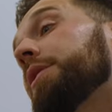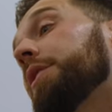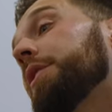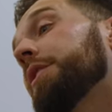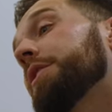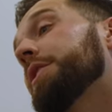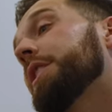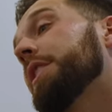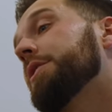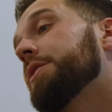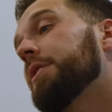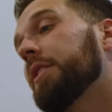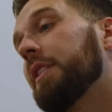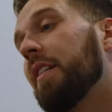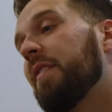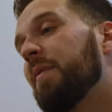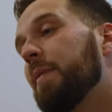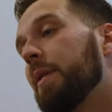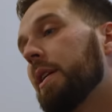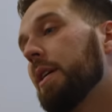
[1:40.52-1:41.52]
So your teacher
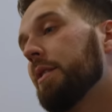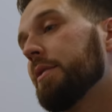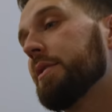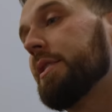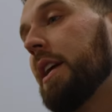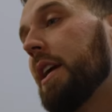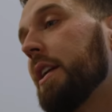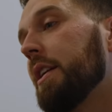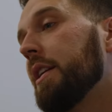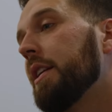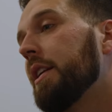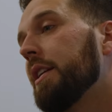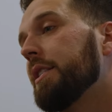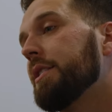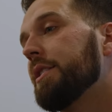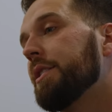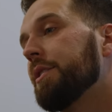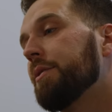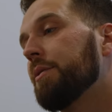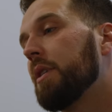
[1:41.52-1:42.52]
left me a note saying you need
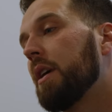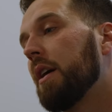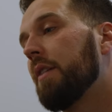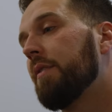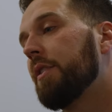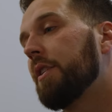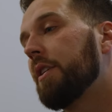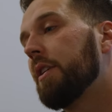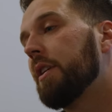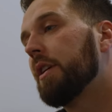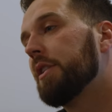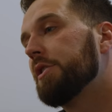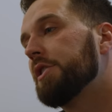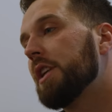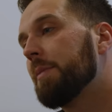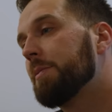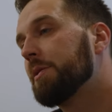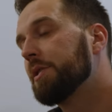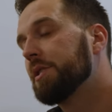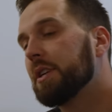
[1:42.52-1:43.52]
to cover
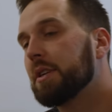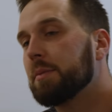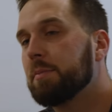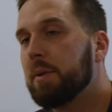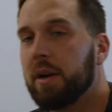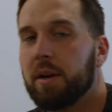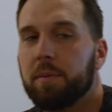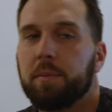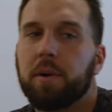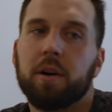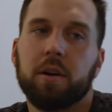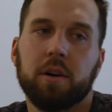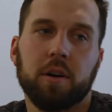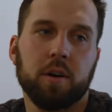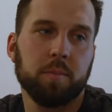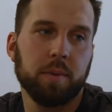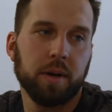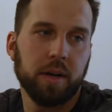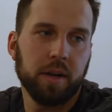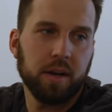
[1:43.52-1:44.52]
chapter 6 by
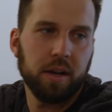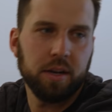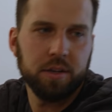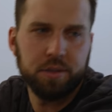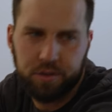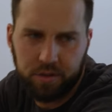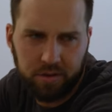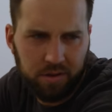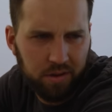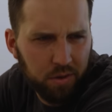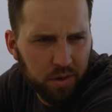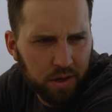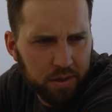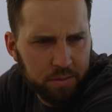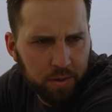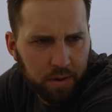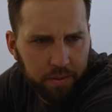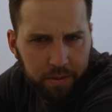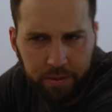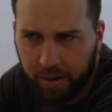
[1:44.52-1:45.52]
tomorrow, but you guys
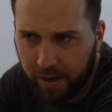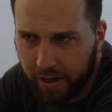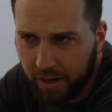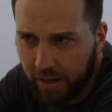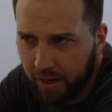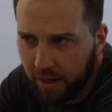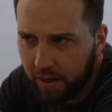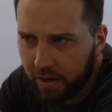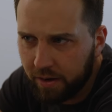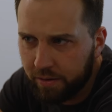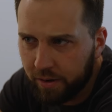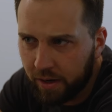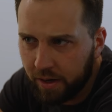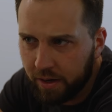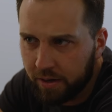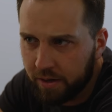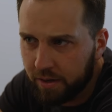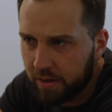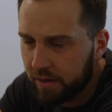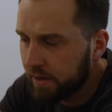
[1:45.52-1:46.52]
probably read ahead,
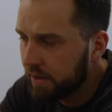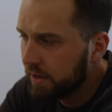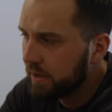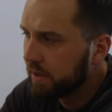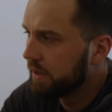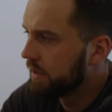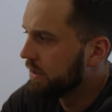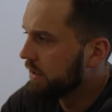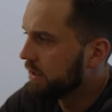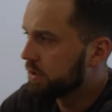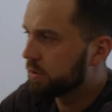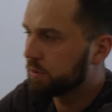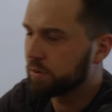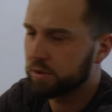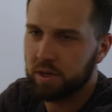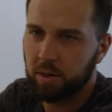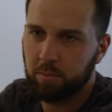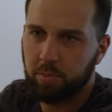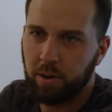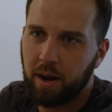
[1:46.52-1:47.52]
right? So we're
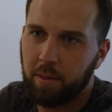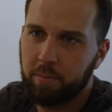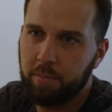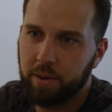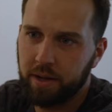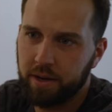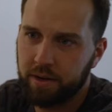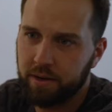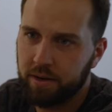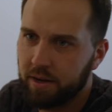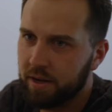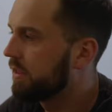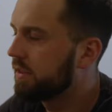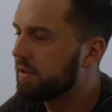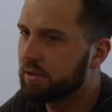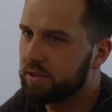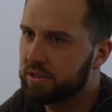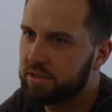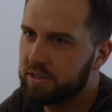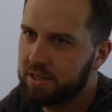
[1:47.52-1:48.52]
just gonna pop in
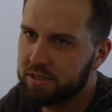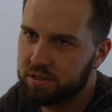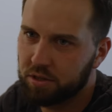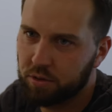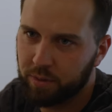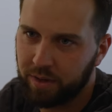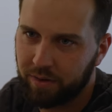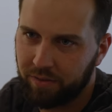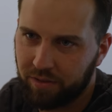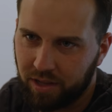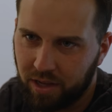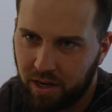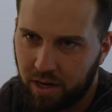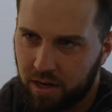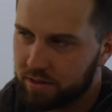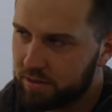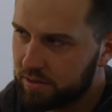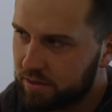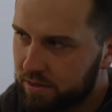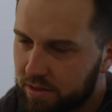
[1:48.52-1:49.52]
the season 3 of
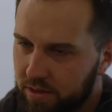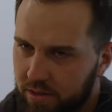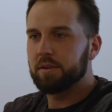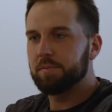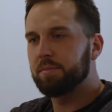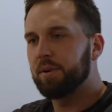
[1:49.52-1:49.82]
Lost.